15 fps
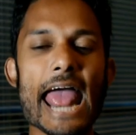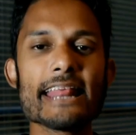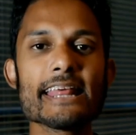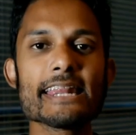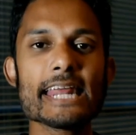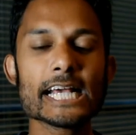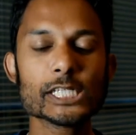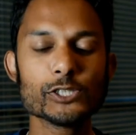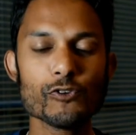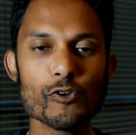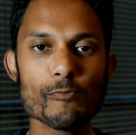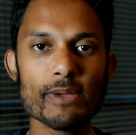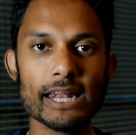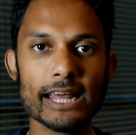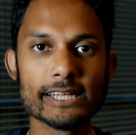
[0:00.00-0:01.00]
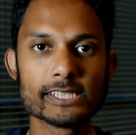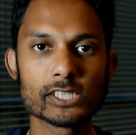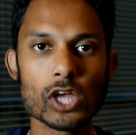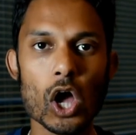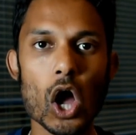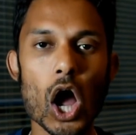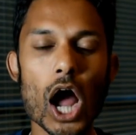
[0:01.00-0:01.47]
In the next few
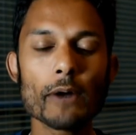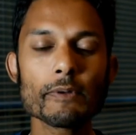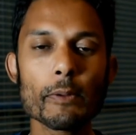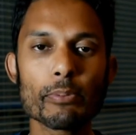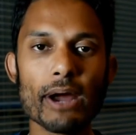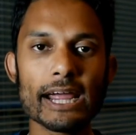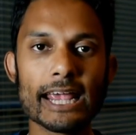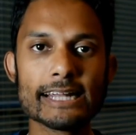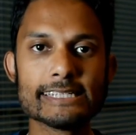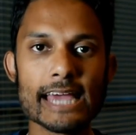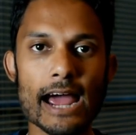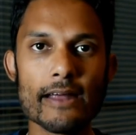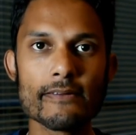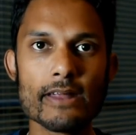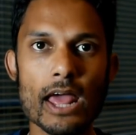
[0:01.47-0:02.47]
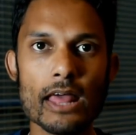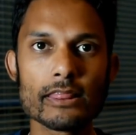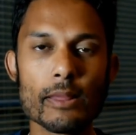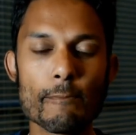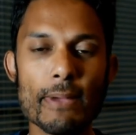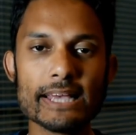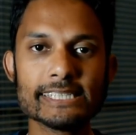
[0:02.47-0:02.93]
minutes, I'm going to be breaking down
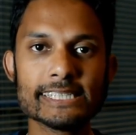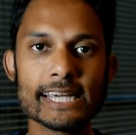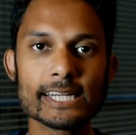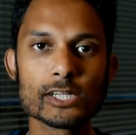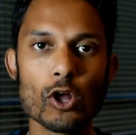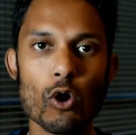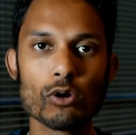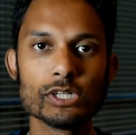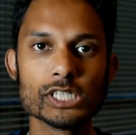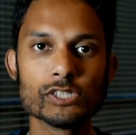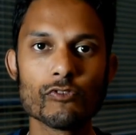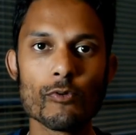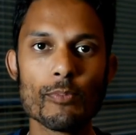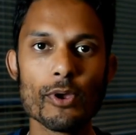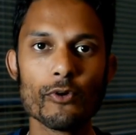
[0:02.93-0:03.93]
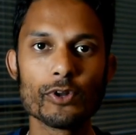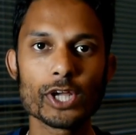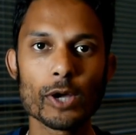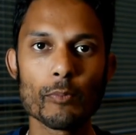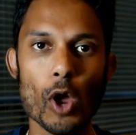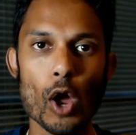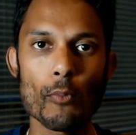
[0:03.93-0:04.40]
the best technologies for building
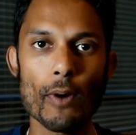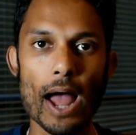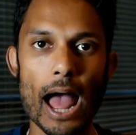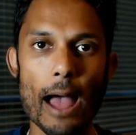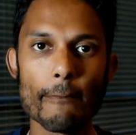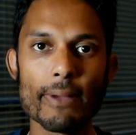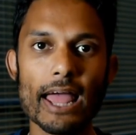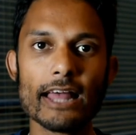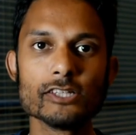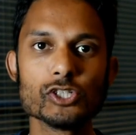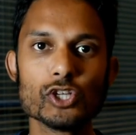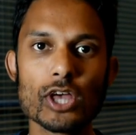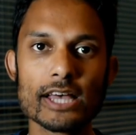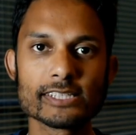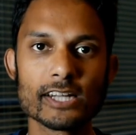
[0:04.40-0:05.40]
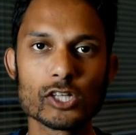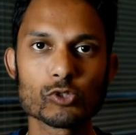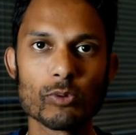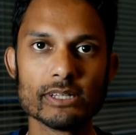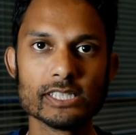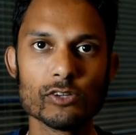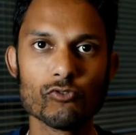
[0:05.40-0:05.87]
a mobile app in
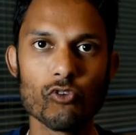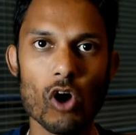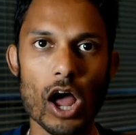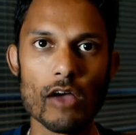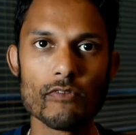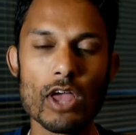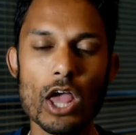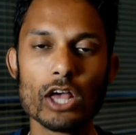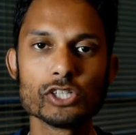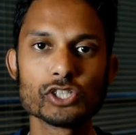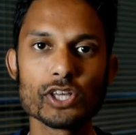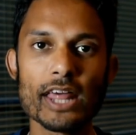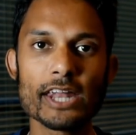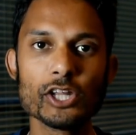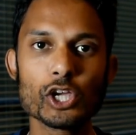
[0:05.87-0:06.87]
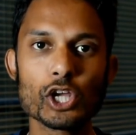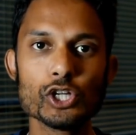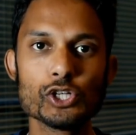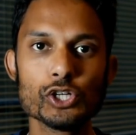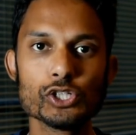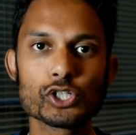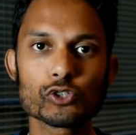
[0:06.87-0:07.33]
2025 so that you can
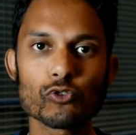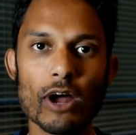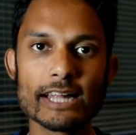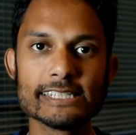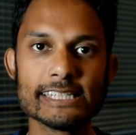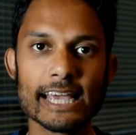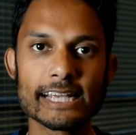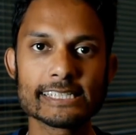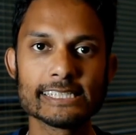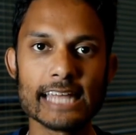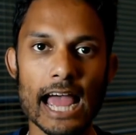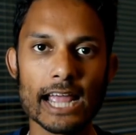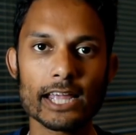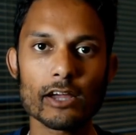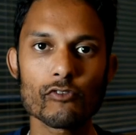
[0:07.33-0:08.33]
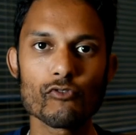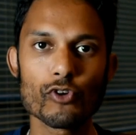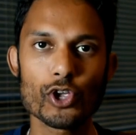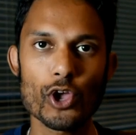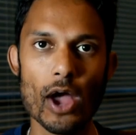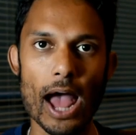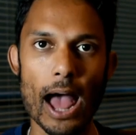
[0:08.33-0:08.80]
choose the right tech stack for
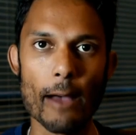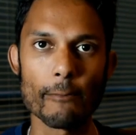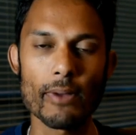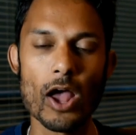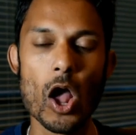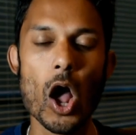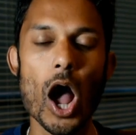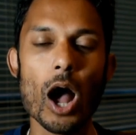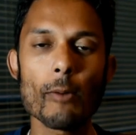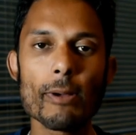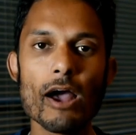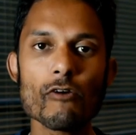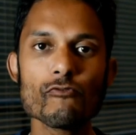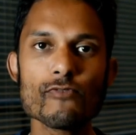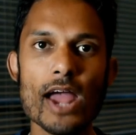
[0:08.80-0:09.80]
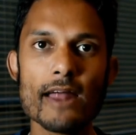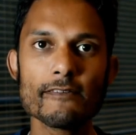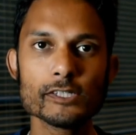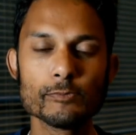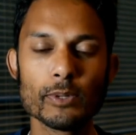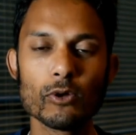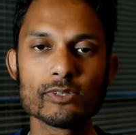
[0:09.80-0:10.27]
your app. I've helped
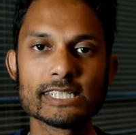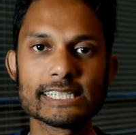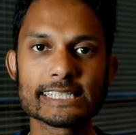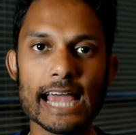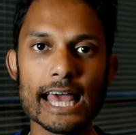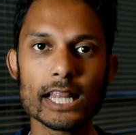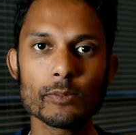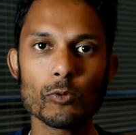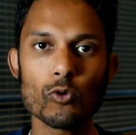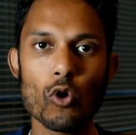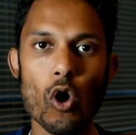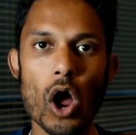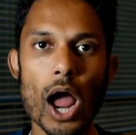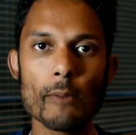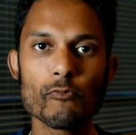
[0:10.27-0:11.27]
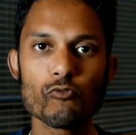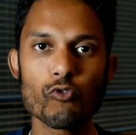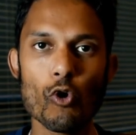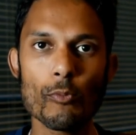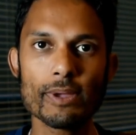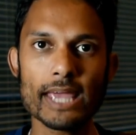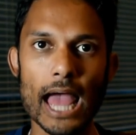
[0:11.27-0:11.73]
founders build scalable,
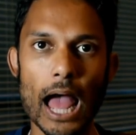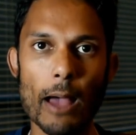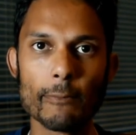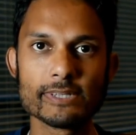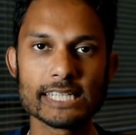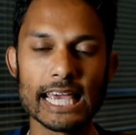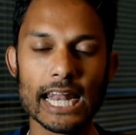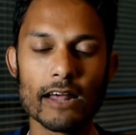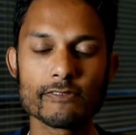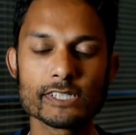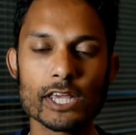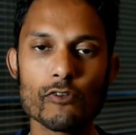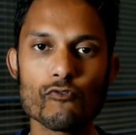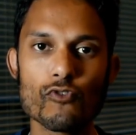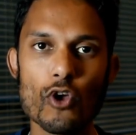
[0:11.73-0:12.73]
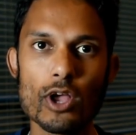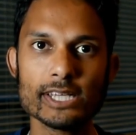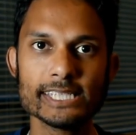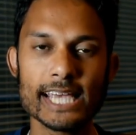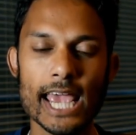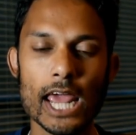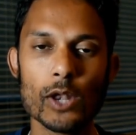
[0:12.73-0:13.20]
high-performing apps, and I've seen
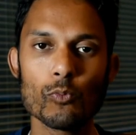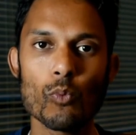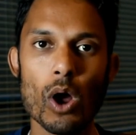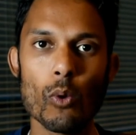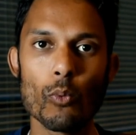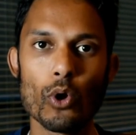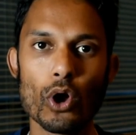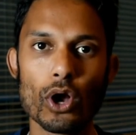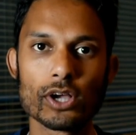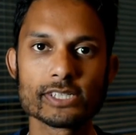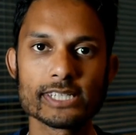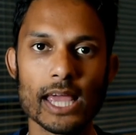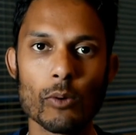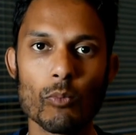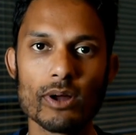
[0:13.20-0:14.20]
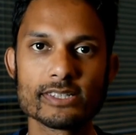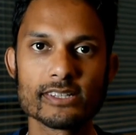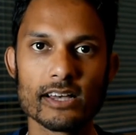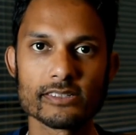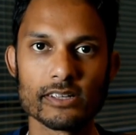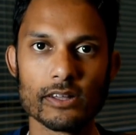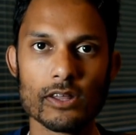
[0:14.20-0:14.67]
firsthand what works and what
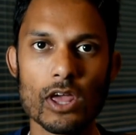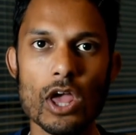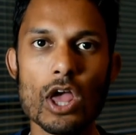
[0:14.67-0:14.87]
doesn't.